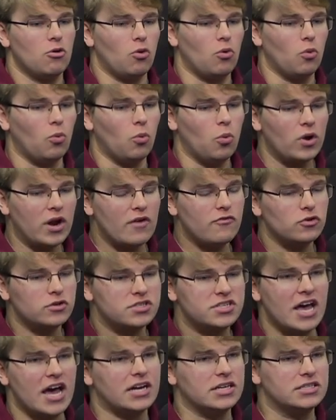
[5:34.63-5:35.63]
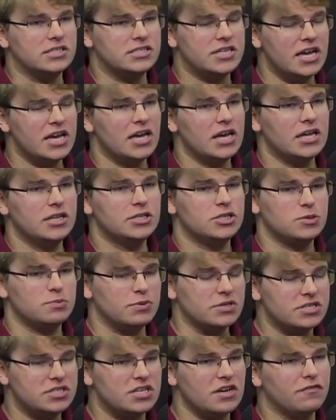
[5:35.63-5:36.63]
whatever Tech did
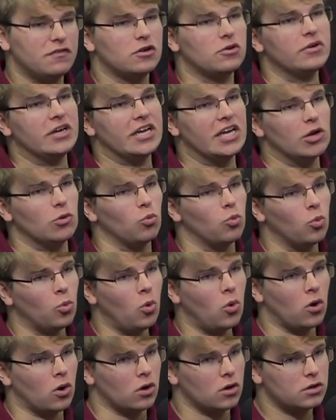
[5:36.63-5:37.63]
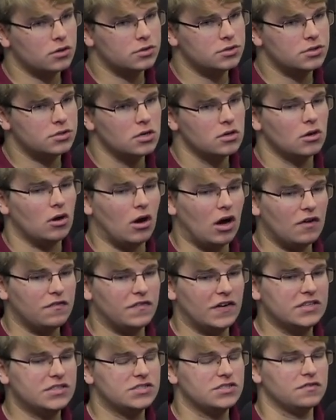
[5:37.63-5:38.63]
specifically, it worked
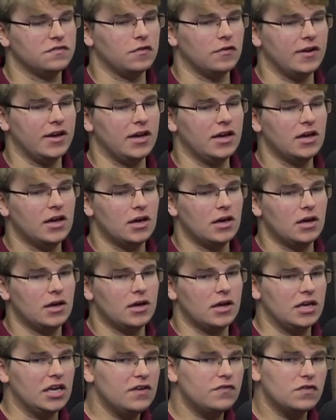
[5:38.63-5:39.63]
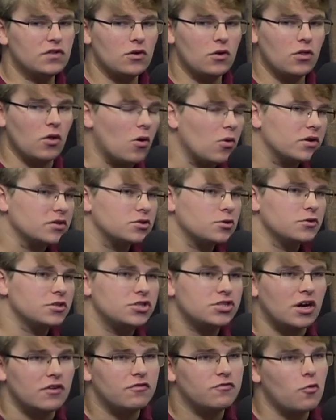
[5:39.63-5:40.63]
offensively, even though the Hokies only
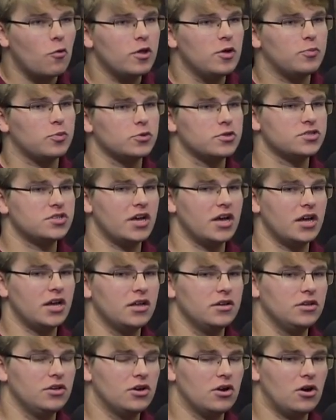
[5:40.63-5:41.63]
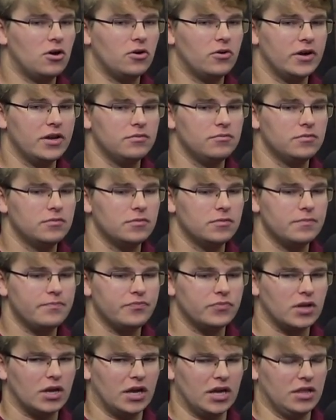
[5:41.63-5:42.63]
shot forty percent, you know, and
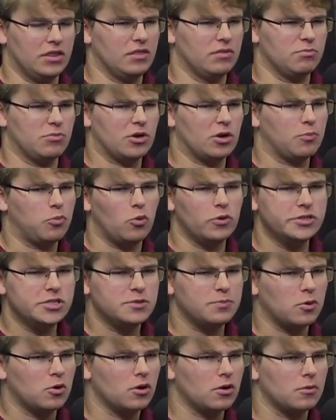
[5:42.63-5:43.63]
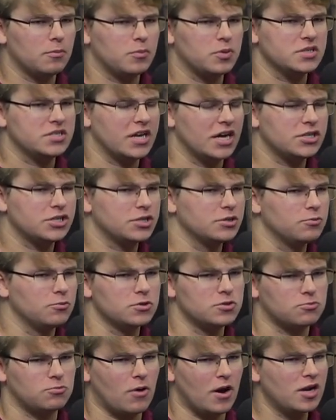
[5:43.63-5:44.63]
it, their points per possession
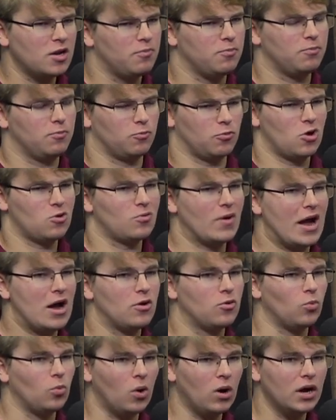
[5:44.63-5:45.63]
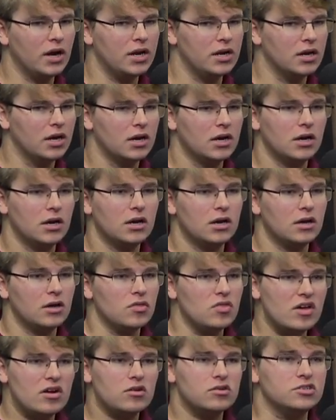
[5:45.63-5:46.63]
was right a, around one.
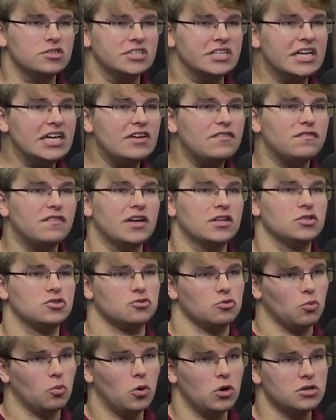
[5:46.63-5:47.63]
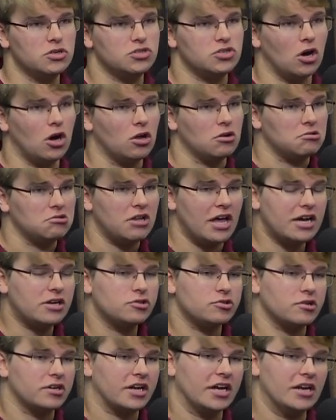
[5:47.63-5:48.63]
Their defense was
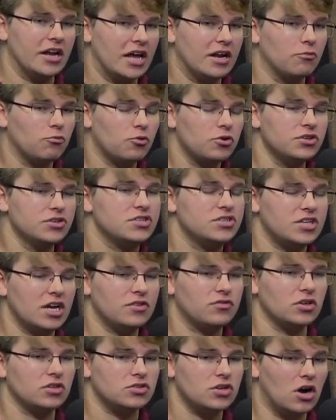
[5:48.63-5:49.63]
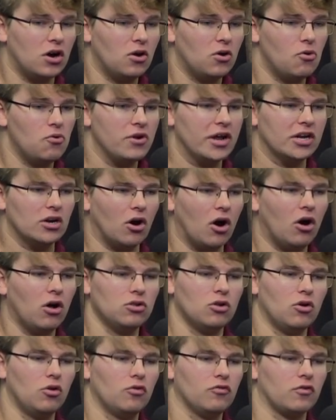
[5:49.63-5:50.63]
electric and, and really set the tone and
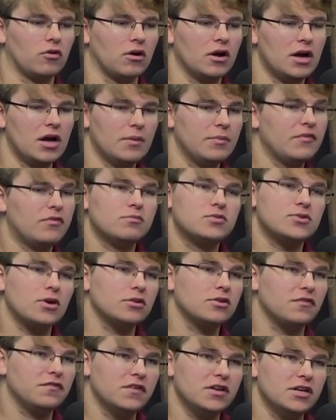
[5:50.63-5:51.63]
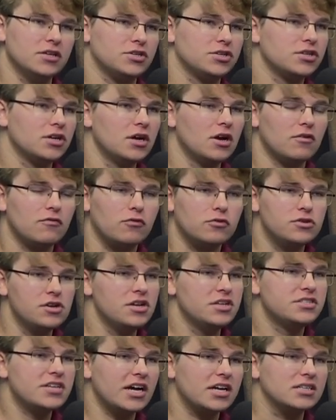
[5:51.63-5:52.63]
all over. I mean, from start to finish,
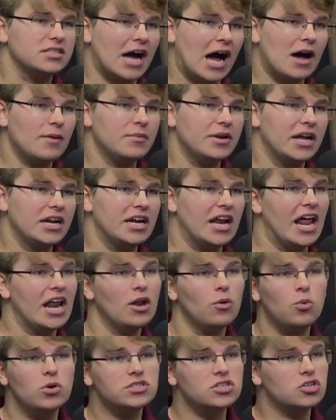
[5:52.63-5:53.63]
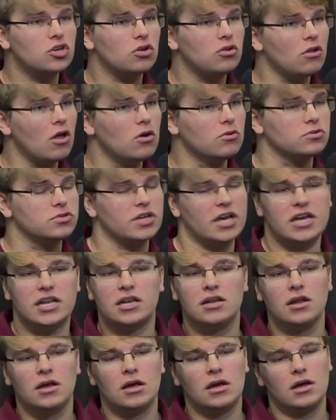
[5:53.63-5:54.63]
Virginia Tech dominated, and it wasn't close.
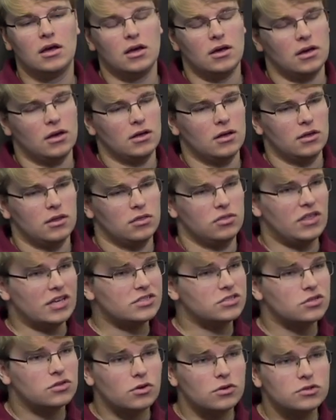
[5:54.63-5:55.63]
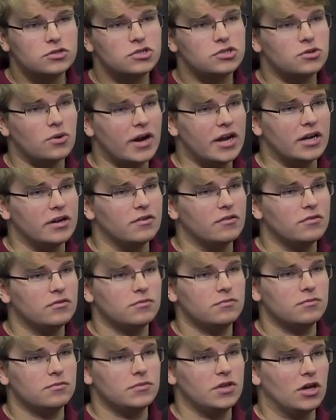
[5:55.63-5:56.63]
And that's a third straight,
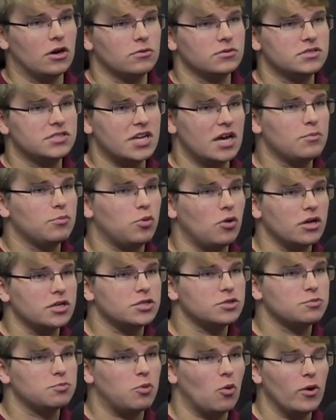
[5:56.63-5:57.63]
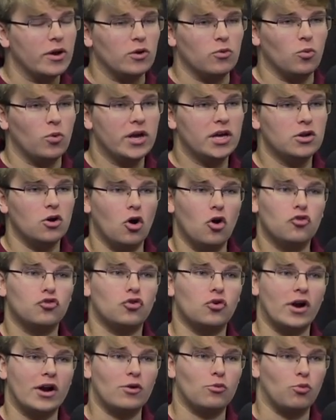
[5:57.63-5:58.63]
you know, ten-plus point win
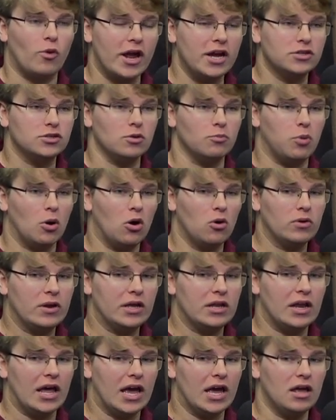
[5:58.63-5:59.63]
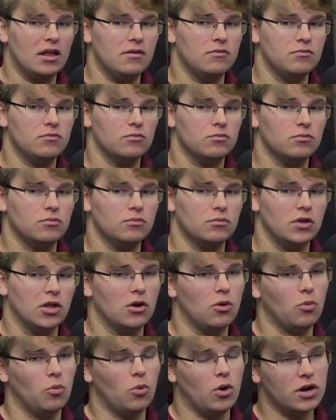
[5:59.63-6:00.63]
over a ranked opponent. And, you
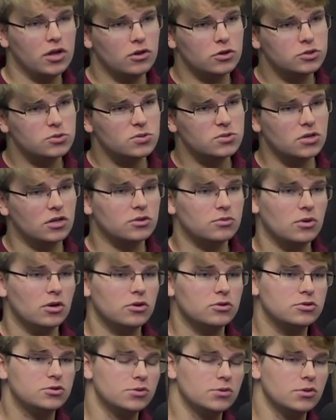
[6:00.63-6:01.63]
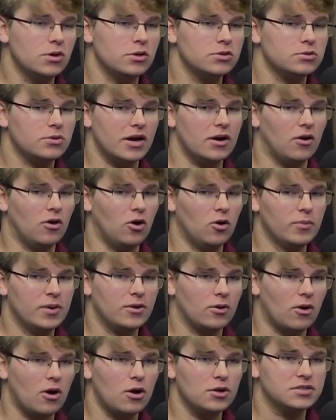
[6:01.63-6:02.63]
know, one of those was on the road, two of those are at home, and
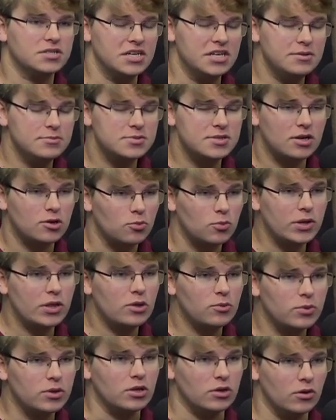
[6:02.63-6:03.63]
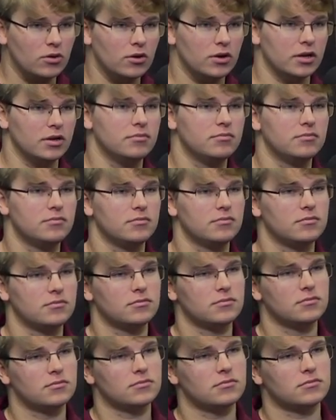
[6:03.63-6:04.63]
they're all teams that are really, really good. Well, you
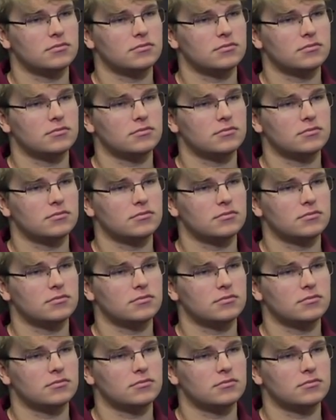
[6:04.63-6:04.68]
mentioned